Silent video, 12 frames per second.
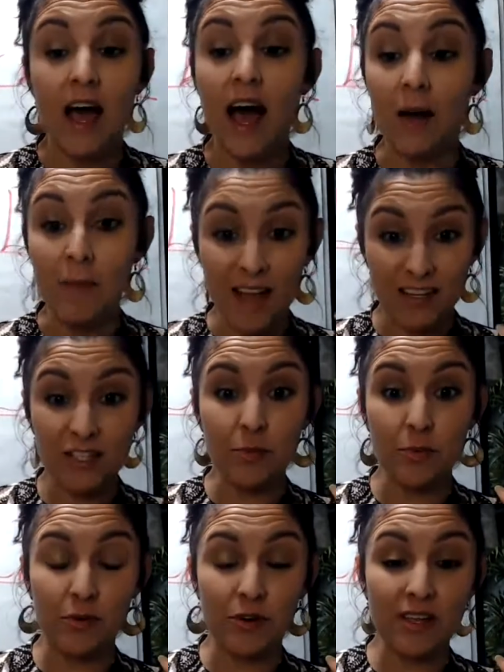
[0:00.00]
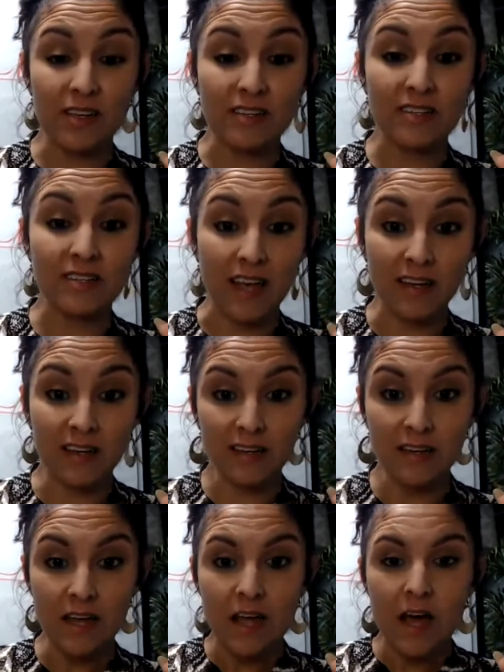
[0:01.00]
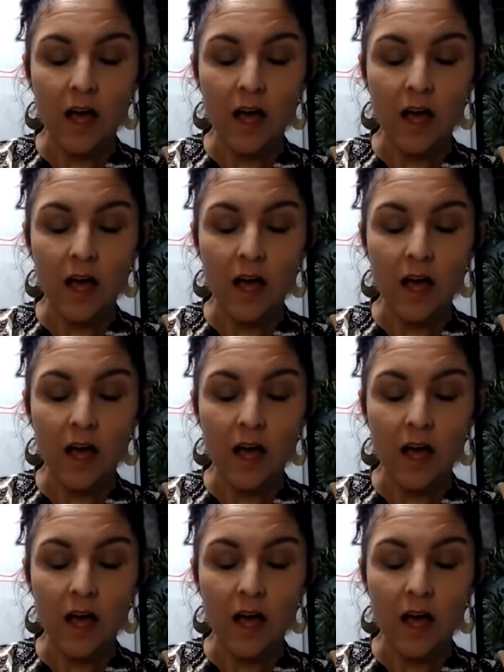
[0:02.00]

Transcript: I'm actually pretty excited.